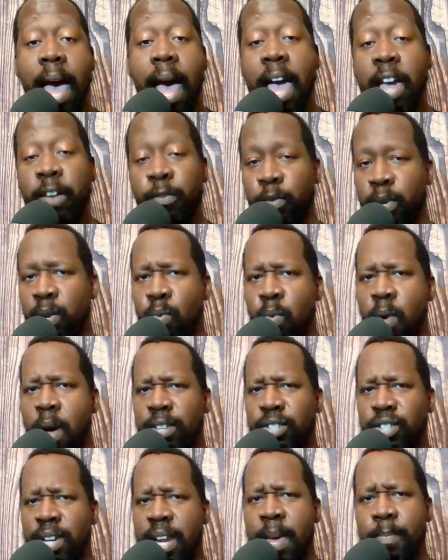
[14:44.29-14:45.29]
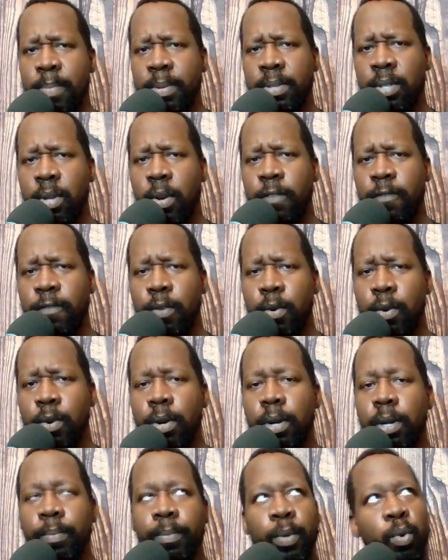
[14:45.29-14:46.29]
I rewatched episode
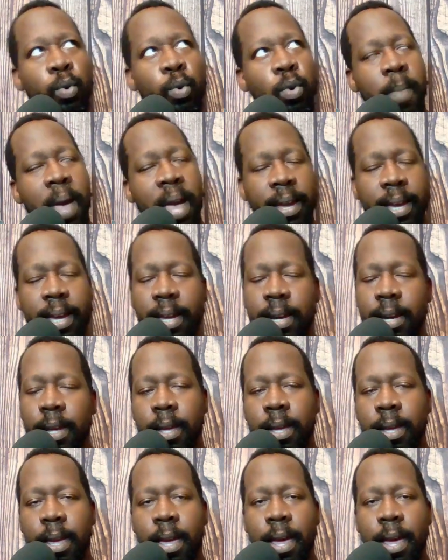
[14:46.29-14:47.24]
4. Who am I kidding?